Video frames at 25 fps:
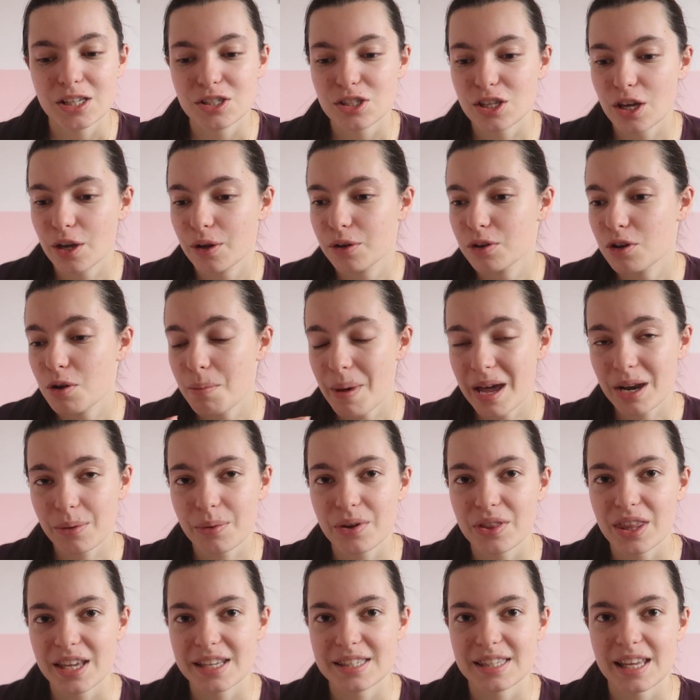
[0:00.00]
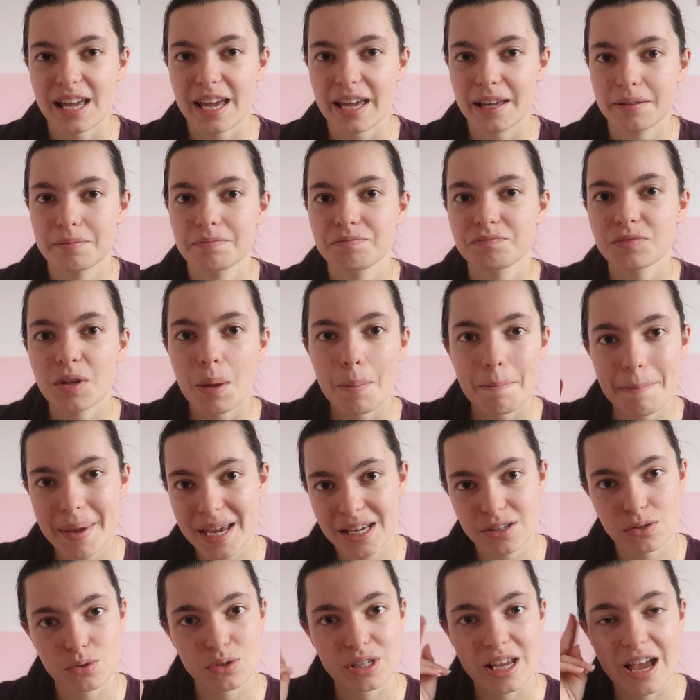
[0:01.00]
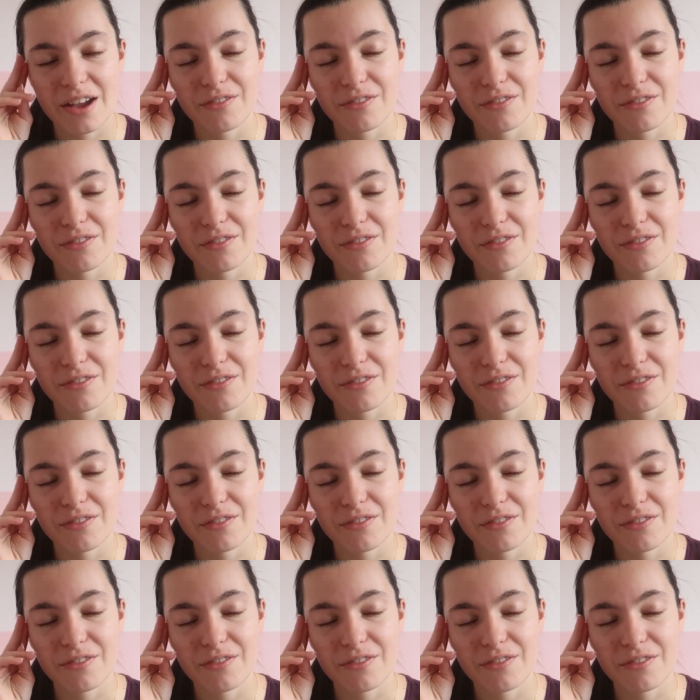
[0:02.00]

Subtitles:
So no matter what they say, make sure to